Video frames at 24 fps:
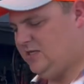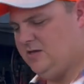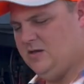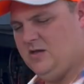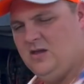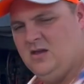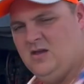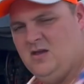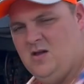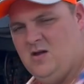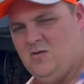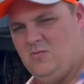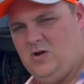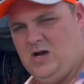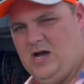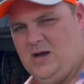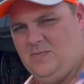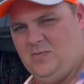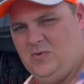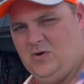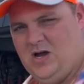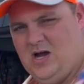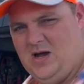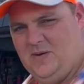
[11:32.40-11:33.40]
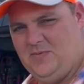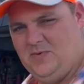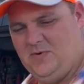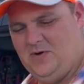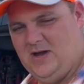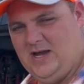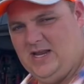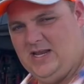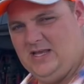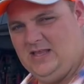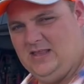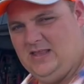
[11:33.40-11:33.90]
the proper
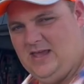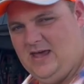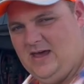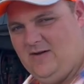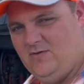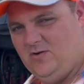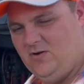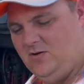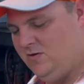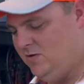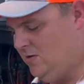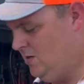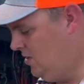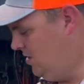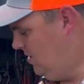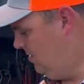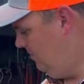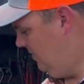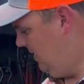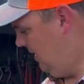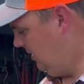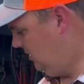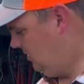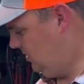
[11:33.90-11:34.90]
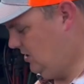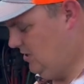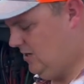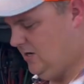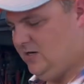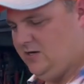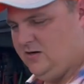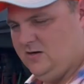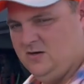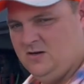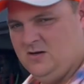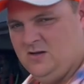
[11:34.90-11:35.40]
operating level. Make
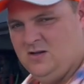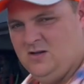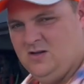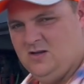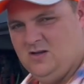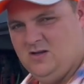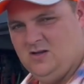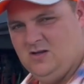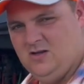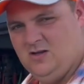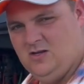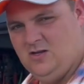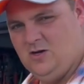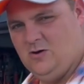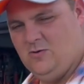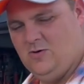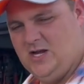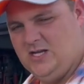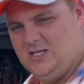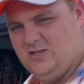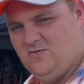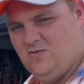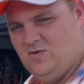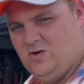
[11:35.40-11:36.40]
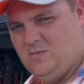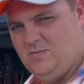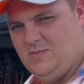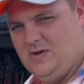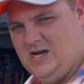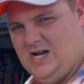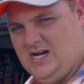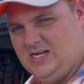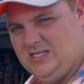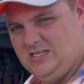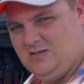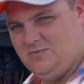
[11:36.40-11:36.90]
sure your reservoir
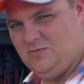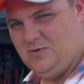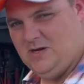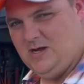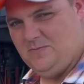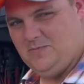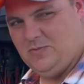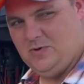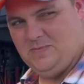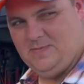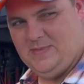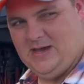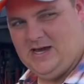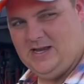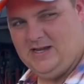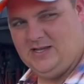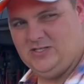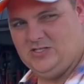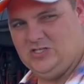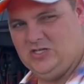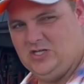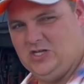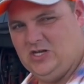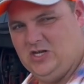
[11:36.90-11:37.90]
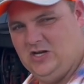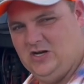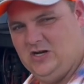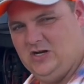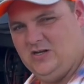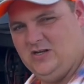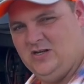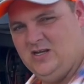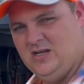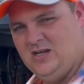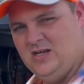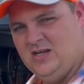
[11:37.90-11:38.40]
box is properly mounted and
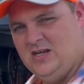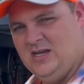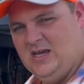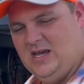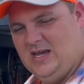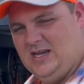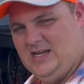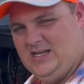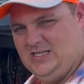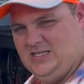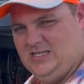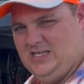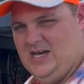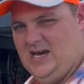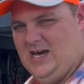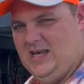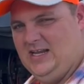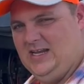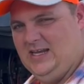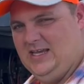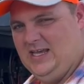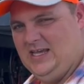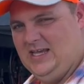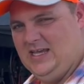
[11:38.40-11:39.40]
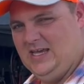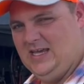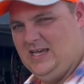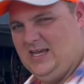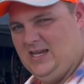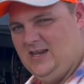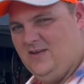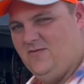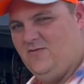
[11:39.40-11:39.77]
secured and is not leaking any